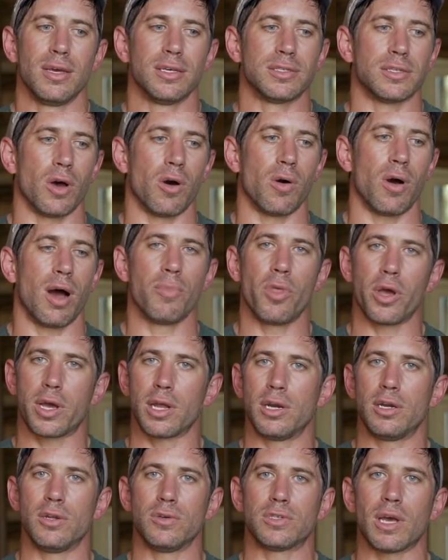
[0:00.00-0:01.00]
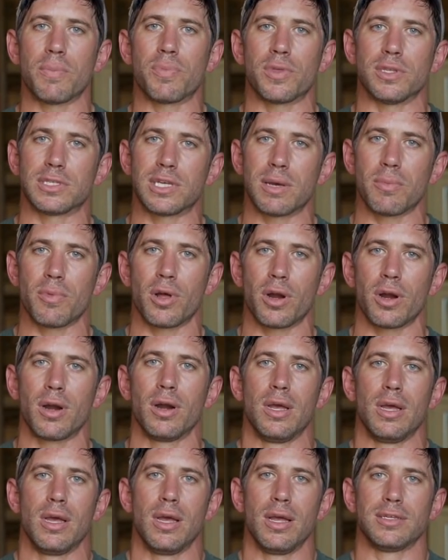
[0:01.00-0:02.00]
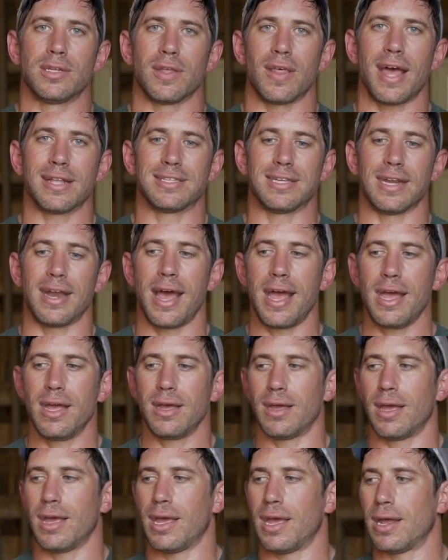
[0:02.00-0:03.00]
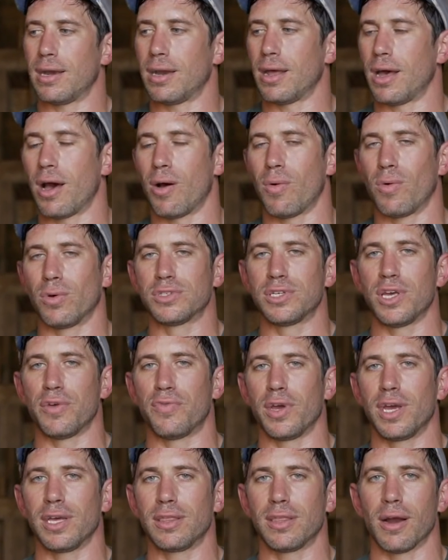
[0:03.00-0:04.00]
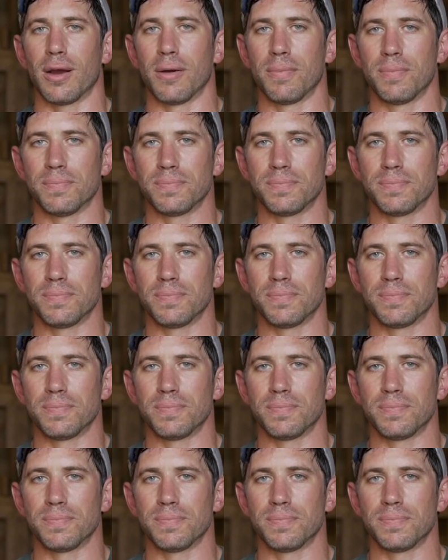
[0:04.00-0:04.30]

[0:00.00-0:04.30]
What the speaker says: So I'm looking to do something similar to that today, and we'll see if we get there.